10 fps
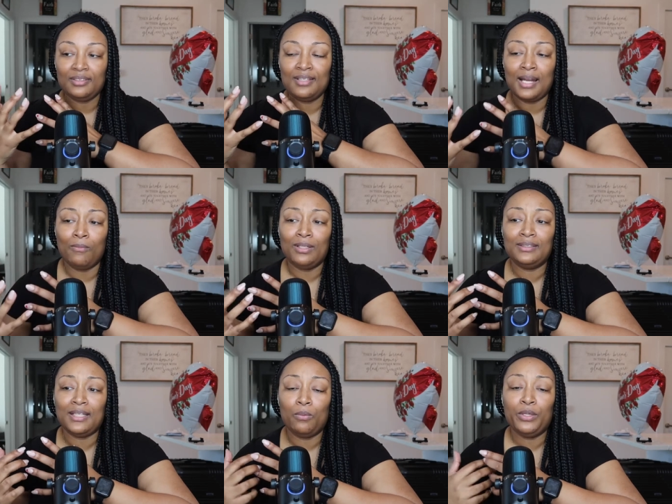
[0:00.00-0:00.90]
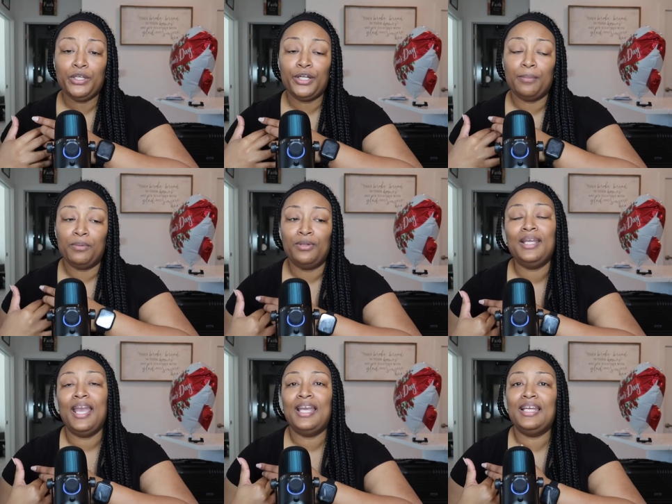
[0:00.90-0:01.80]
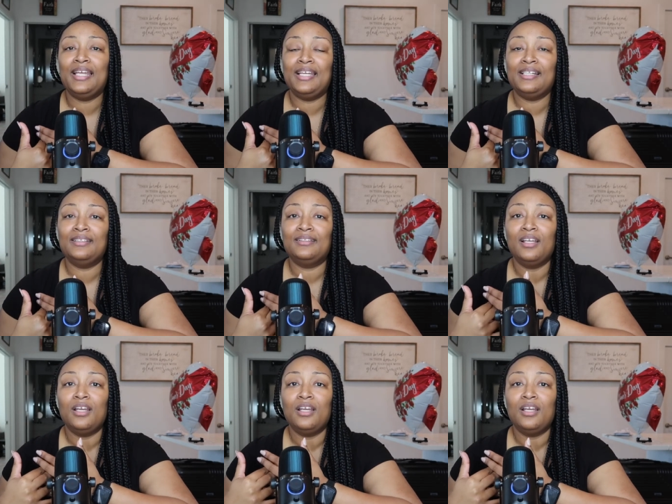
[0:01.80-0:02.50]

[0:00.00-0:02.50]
that I want to say when you're communicating is